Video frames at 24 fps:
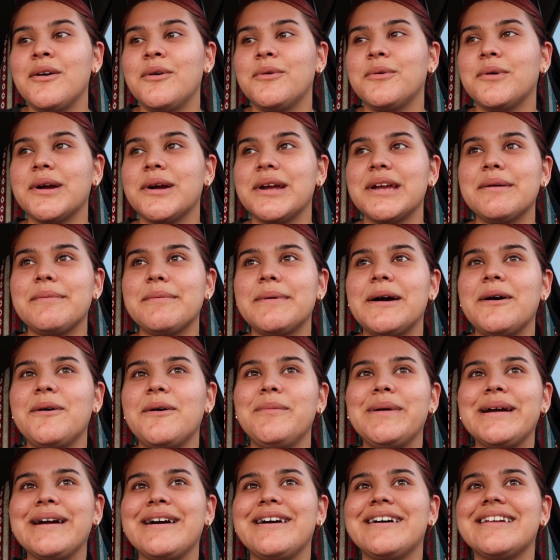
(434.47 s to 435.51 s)
worrying about,
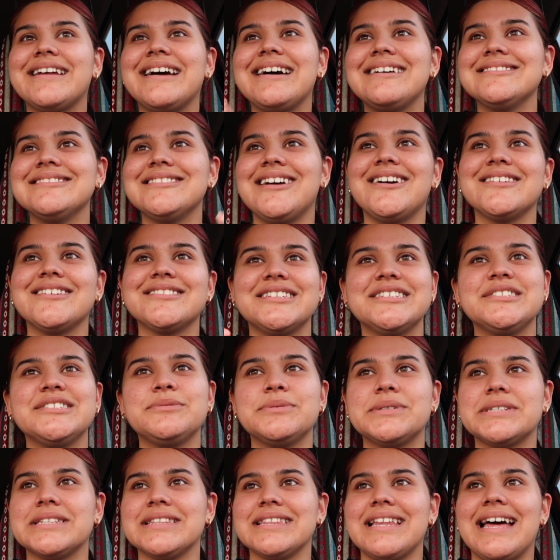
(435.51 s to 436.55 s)
oh my god, how long
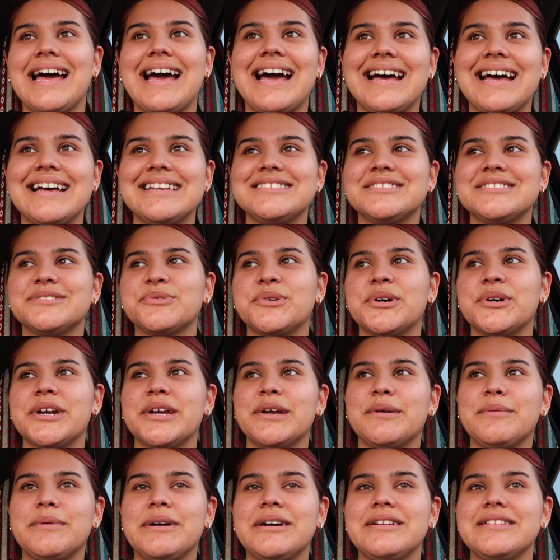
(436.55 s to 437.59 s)
this would last,
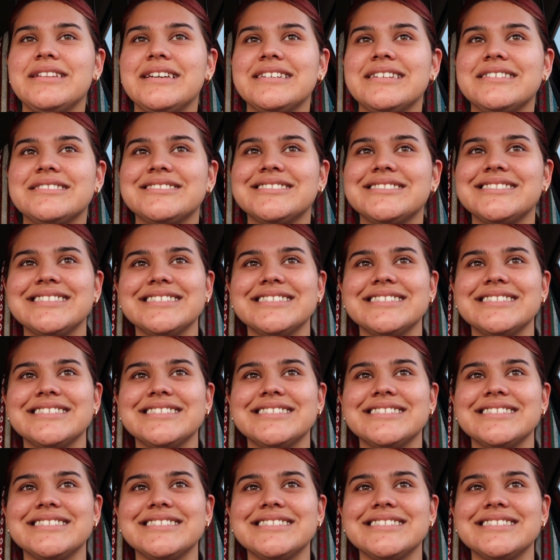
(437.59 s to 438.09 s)
worrying about like